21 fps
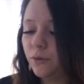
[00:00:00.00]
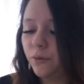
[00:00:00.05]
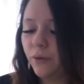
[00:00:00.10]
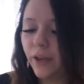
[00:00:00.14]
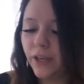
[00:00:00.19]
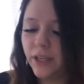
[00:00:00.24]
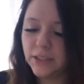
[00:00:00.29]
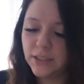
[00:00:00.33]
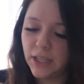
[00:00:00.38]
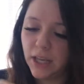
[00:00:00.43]

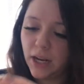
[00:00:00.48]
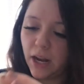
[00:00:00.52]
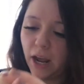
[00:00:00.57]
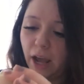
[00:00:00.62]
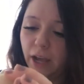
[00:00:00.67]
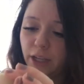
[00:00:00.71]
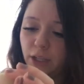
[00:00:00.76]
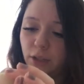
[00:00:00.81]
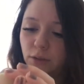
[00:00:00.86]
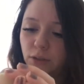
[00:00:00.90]
Faced, and
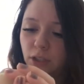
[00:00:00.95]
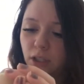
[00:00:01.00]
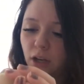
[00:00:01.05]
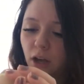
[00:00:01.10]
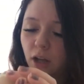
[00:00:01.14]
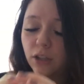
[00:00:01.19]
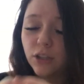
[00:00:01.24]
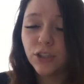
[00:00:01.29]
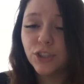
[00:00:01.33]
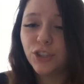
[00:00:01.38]
I use the
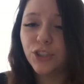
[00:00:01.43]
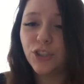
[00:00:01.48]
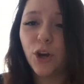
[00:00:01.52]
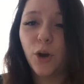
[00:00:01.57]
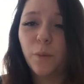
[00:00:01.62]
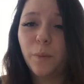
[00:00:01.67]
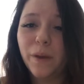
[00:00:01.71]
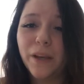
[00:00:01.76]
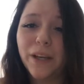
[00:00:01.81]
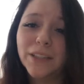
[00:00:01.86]
color
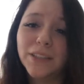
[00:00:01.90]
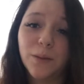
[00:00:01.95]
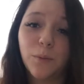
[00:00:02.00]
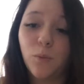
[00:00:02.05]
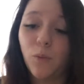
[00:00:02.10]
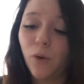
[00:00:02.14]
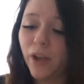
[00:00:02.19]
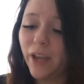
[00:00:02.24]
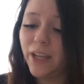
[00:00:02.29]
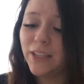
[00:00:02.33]
Snow because
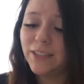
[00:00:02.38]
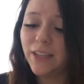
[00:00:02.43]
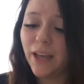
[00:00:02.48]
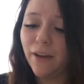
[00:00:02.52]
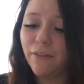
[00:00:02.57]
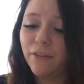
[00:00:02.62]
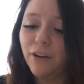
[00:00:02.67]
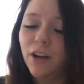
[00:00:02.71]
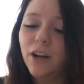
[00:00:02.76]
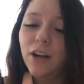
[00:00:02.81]
I'm white as
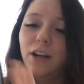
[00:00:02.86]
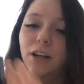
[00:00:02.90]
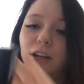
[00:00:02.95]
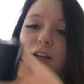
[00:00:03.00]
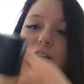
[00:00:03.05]
ever.